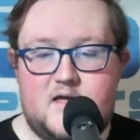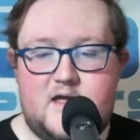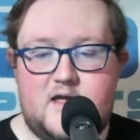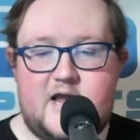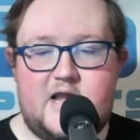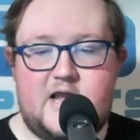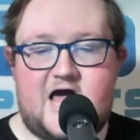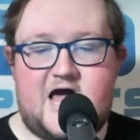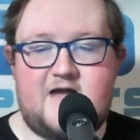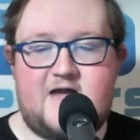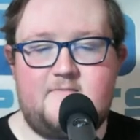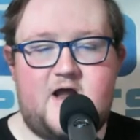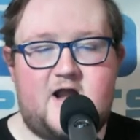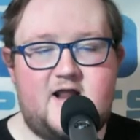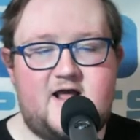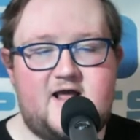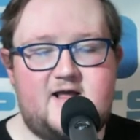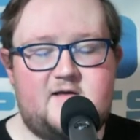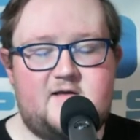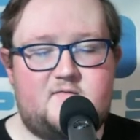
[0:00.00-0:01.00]
And I'm
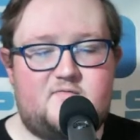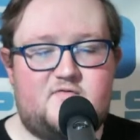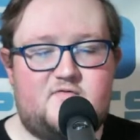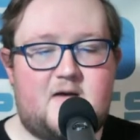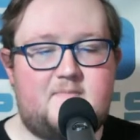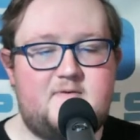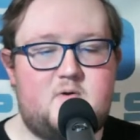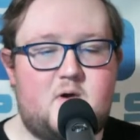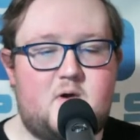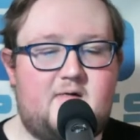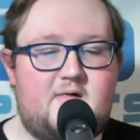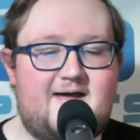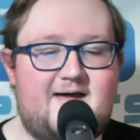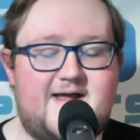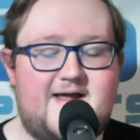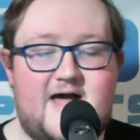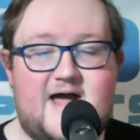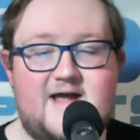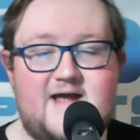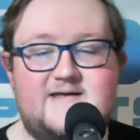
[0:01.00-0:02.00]
not a WLA
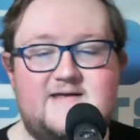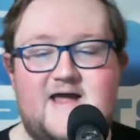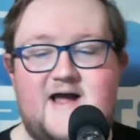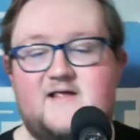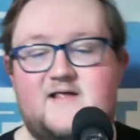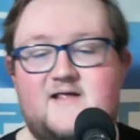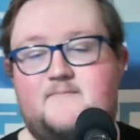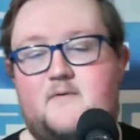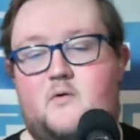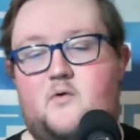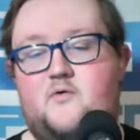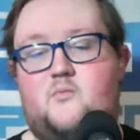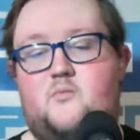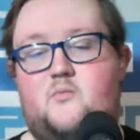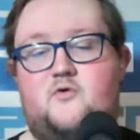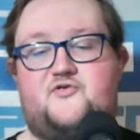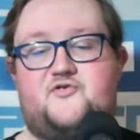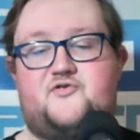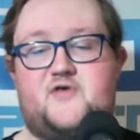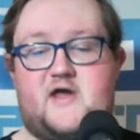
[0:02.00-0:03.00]
guy yet, but
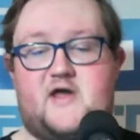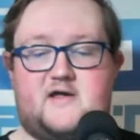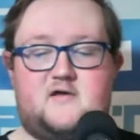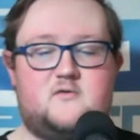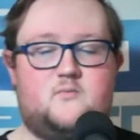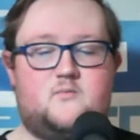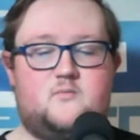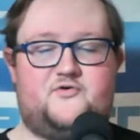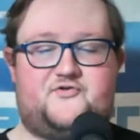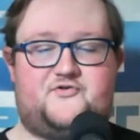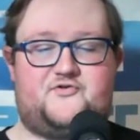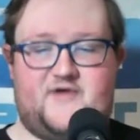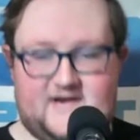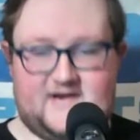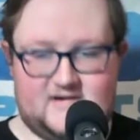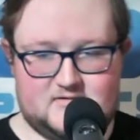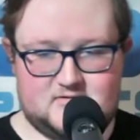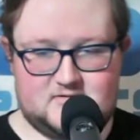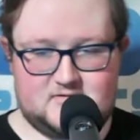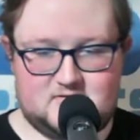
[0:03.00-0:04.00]
we'll see. We'll
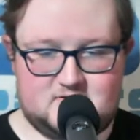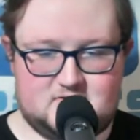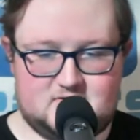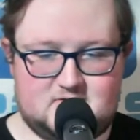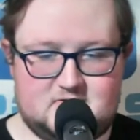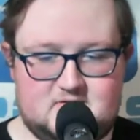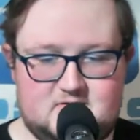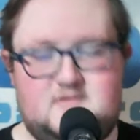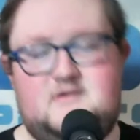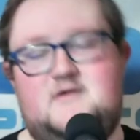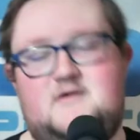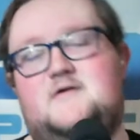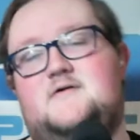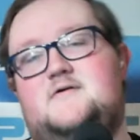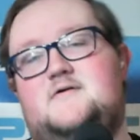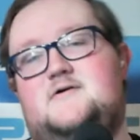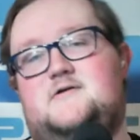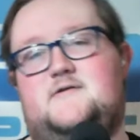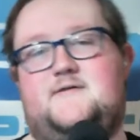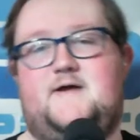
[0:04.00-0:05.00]
see.
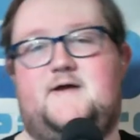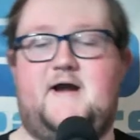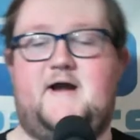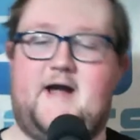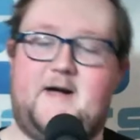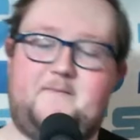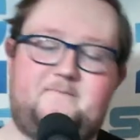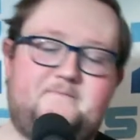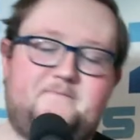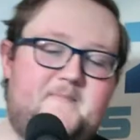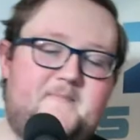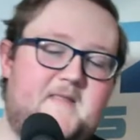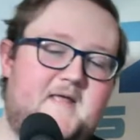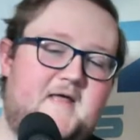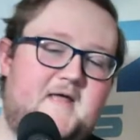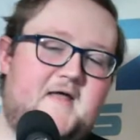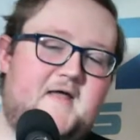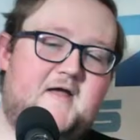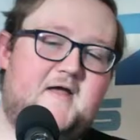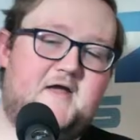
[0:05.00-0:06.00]
There you go.
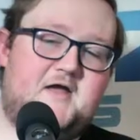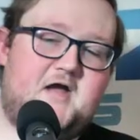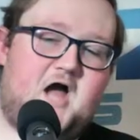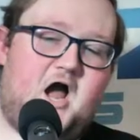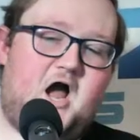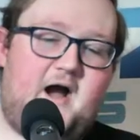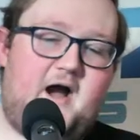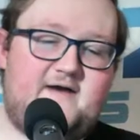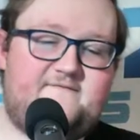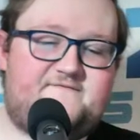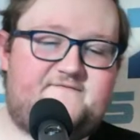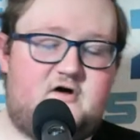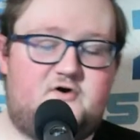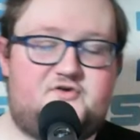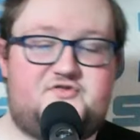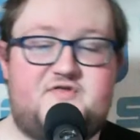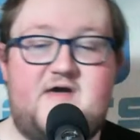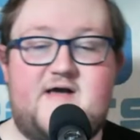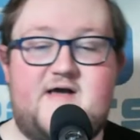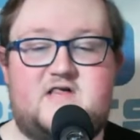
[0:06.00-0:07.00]
All right,
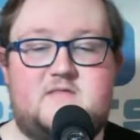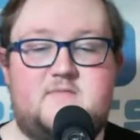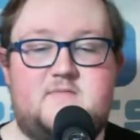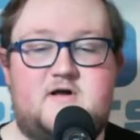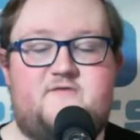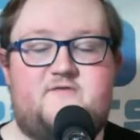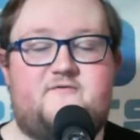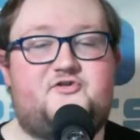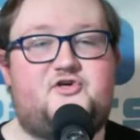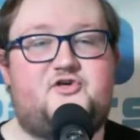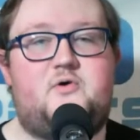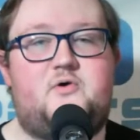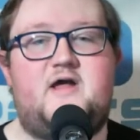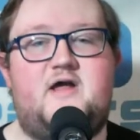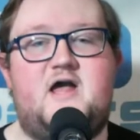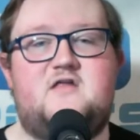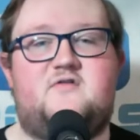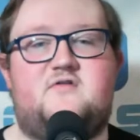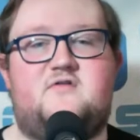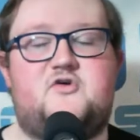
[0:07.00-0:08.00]
folks, thanks so much for tuning
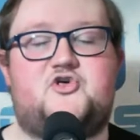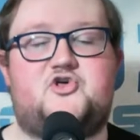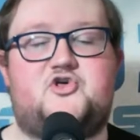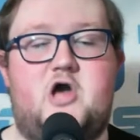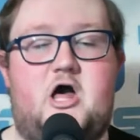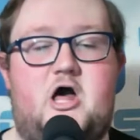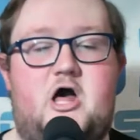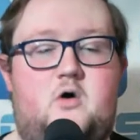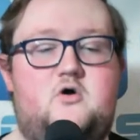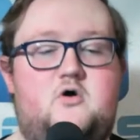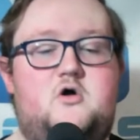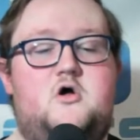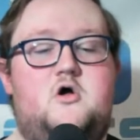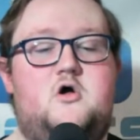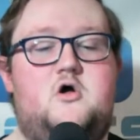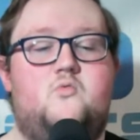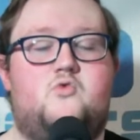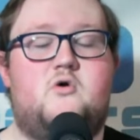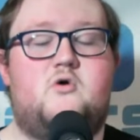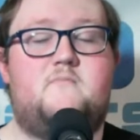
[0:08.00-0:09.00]
into this show.
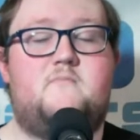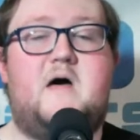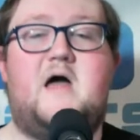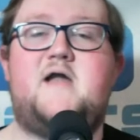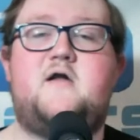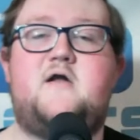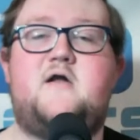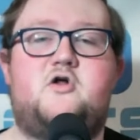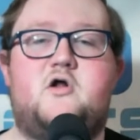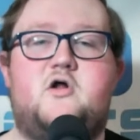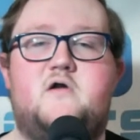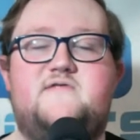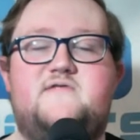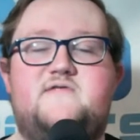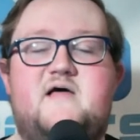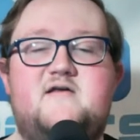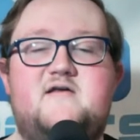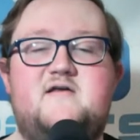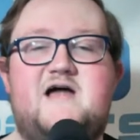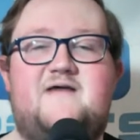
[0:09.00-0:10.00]
Reminder to go to
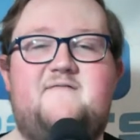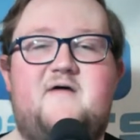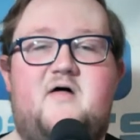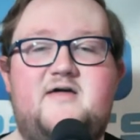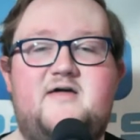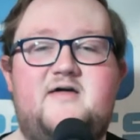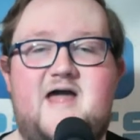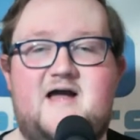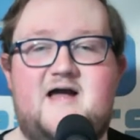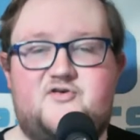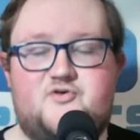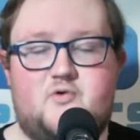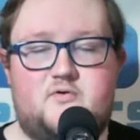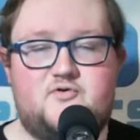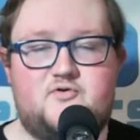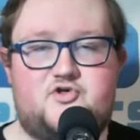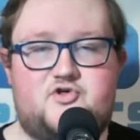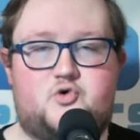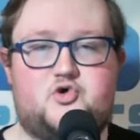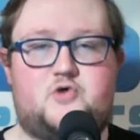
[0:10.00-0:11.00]
Daily Dive LEX
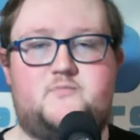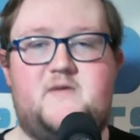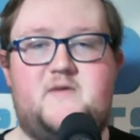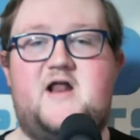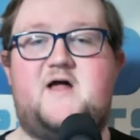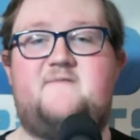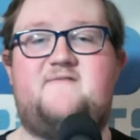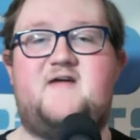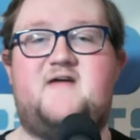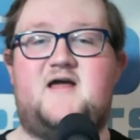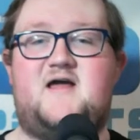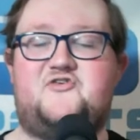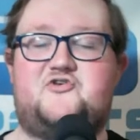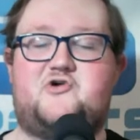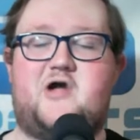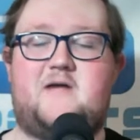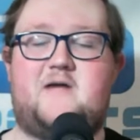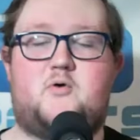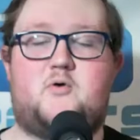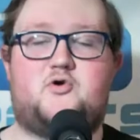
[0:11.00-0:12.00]
on social media via
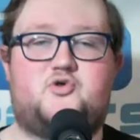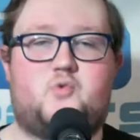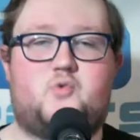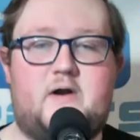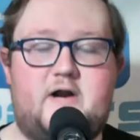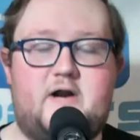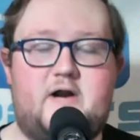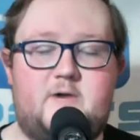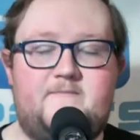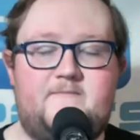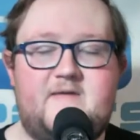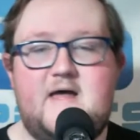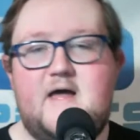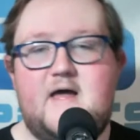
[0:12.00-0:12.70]
Instagram or Twitter